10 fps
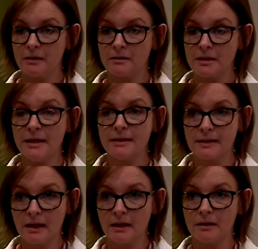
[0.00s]
take
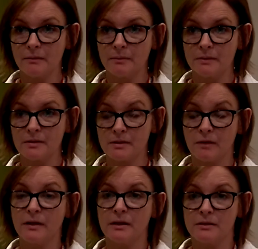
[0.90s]

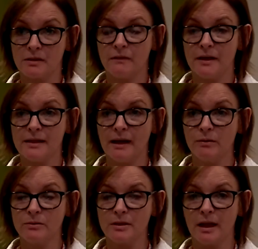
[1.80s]
surveys
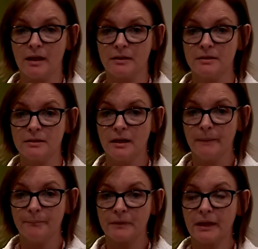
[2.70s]
out and
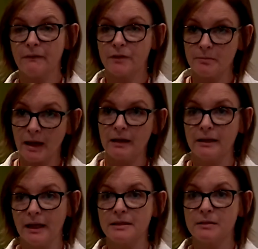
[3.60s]
give them
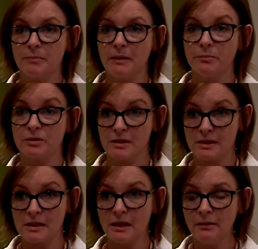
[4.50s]
allocated people to
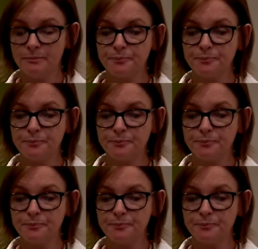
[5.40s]
see.